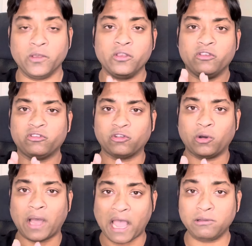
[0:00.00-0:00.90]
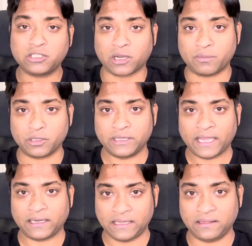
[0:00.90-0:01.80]
So I will talk about
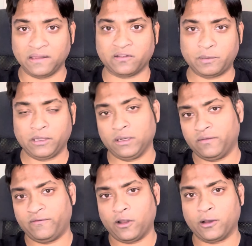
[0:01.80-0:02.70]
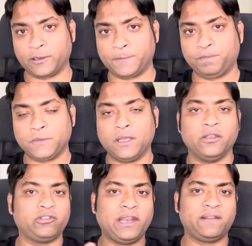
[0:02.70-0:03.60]
that in this particular vlog.
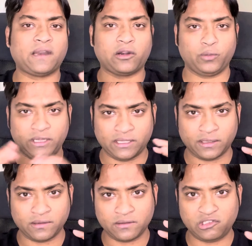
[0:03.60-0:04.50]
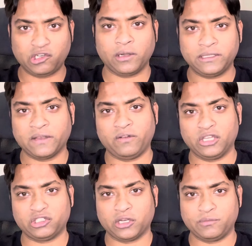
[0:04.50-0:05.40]
So let's start with the general
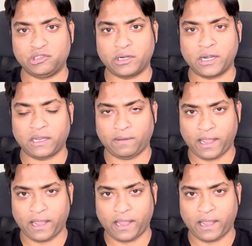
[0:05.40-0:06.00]
definition of generative